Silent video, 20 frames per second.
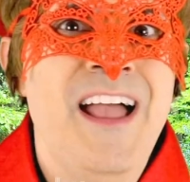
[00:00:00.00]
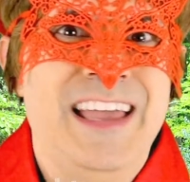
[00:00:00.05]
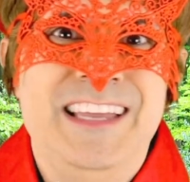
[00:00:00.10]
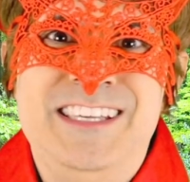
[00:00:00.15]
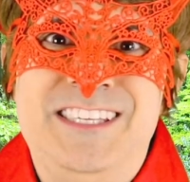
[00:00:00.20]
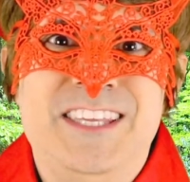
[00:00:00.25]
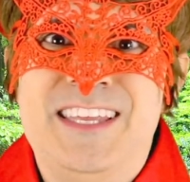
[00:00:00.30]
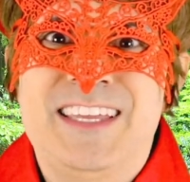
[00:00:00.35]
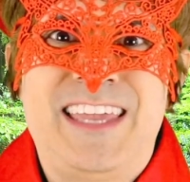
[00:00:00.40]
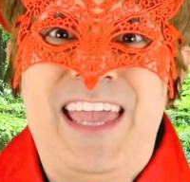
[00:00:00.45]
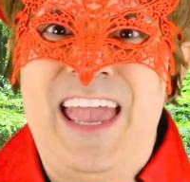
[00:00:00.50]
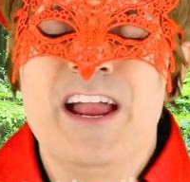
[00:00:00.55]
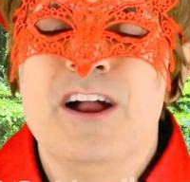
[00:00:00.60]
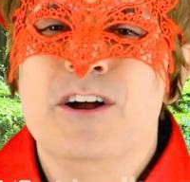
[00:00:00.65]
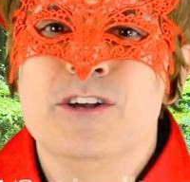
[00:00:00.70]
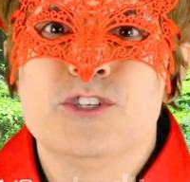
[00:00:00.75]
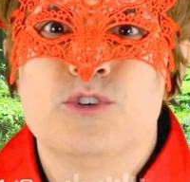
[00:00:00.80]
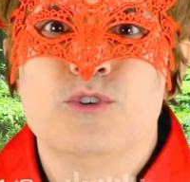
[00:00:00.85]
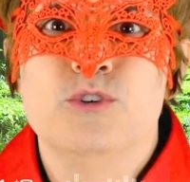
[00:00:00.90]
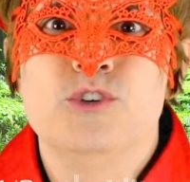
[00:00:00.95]
Is it the
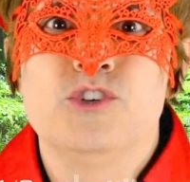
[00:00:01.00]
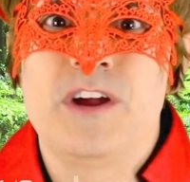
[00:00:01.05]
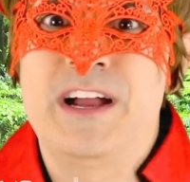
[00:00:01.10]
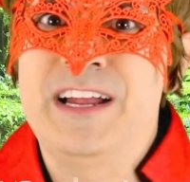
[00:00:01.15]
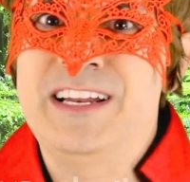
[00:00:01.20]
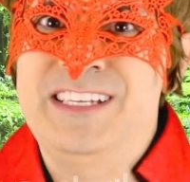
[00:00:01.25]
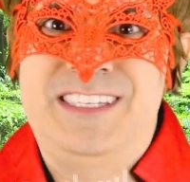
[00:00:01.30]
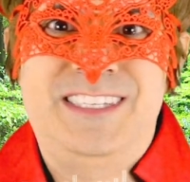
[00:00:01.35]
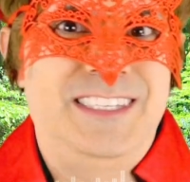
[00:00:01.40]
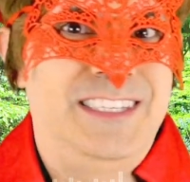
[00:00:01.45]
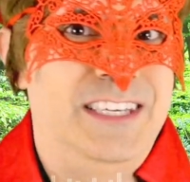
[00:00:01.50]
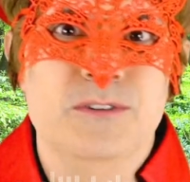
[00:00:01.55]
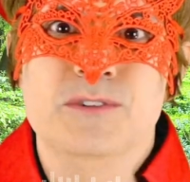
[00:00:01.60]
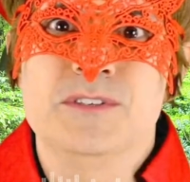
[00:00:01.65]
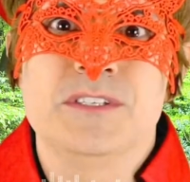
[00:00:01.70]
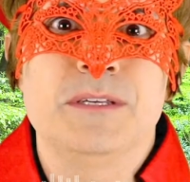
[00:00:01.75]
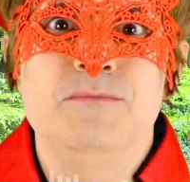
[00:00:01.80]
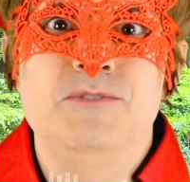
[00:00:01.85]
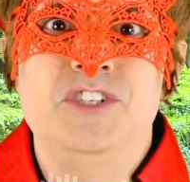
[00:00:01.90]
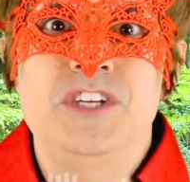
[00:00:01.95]
Chaos Crew trying to steal
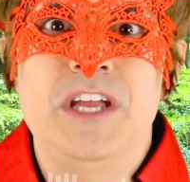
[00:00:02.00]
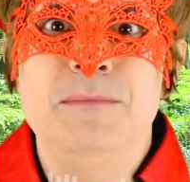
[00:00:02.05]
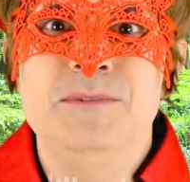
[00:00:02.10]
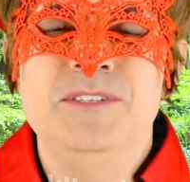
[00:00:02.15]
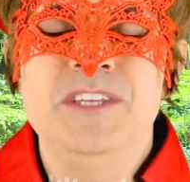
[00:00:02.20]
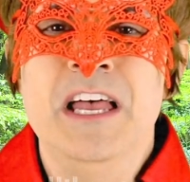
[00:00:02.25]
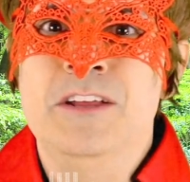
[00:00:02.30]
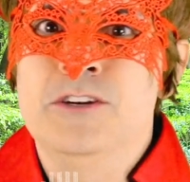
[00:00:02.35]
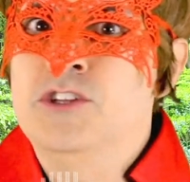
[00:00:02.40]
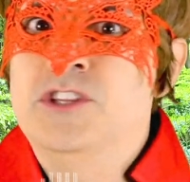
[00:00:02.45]
some gems?